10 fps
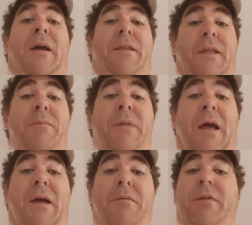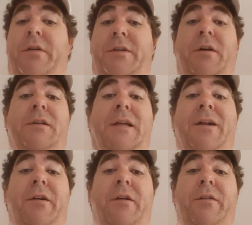Sometimes there's still
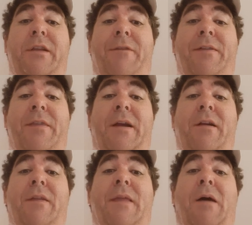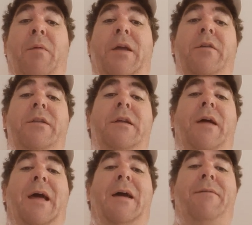electrical stuff in there. That way you still
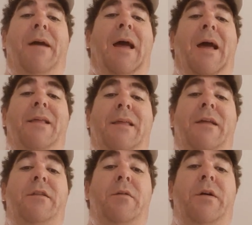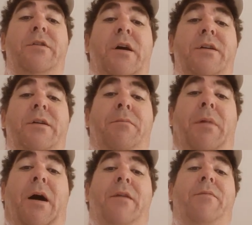have access to a junction
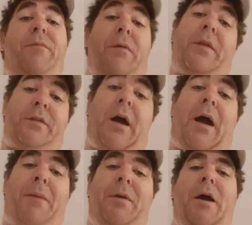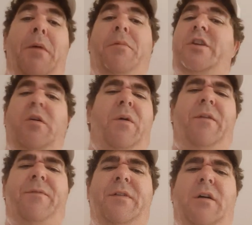box from the top, but you don't want
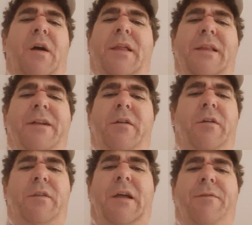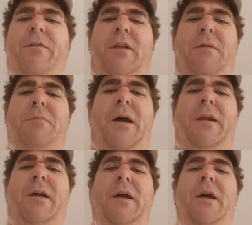to fill all the electrical stuff full of
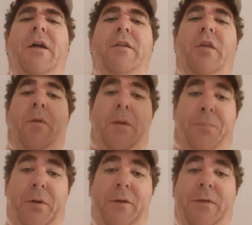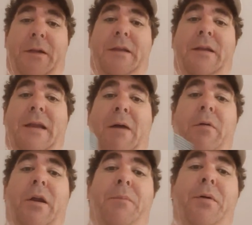mud. So we pre-filled it, and now we're
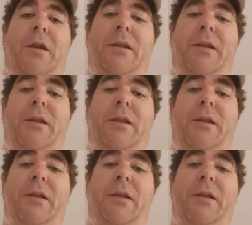going to put a